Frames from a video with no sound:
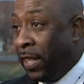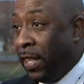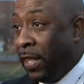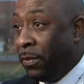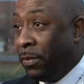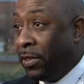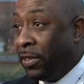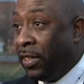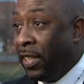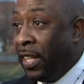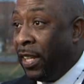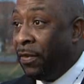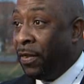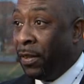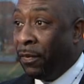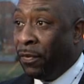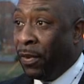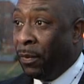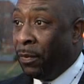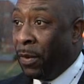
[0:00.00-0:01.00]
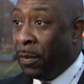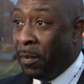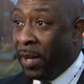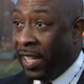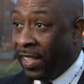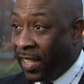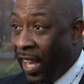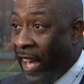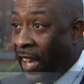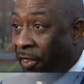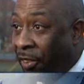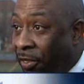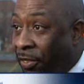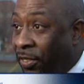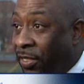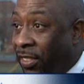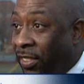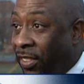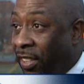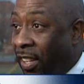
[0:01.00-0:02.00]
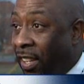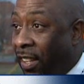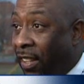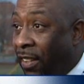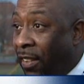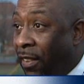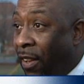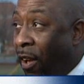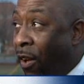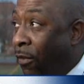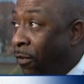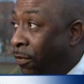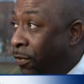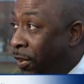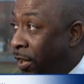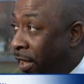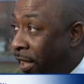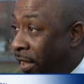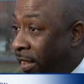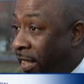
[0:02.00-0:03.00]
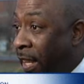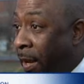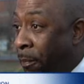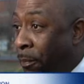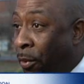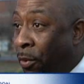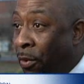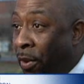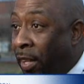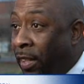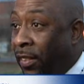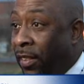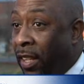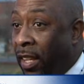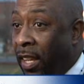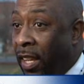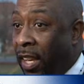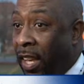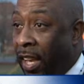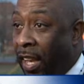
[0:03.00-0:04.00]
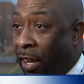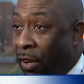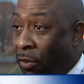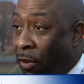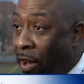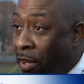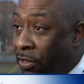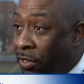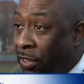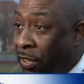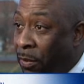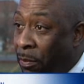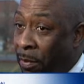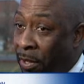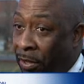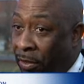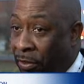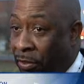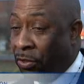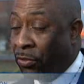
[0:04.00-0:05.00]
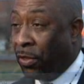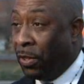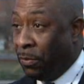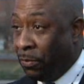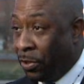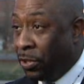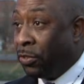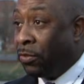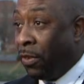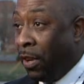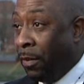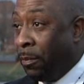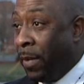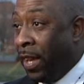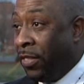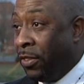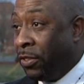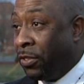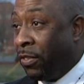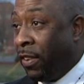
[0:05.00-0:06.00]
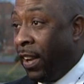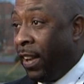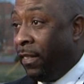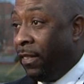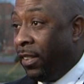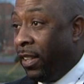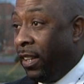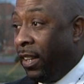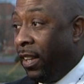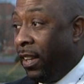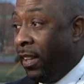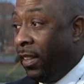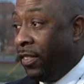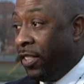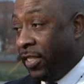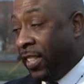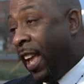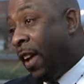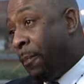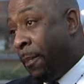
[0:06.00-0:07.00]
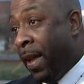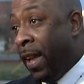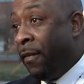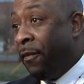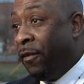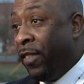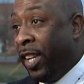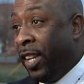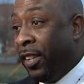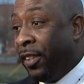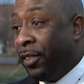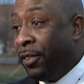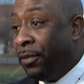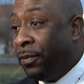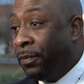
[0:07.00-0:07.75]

he was leaving from the McDonald's on foot at that point and crossing the middle of the street and was struck by the, tra- the southbound vehicle.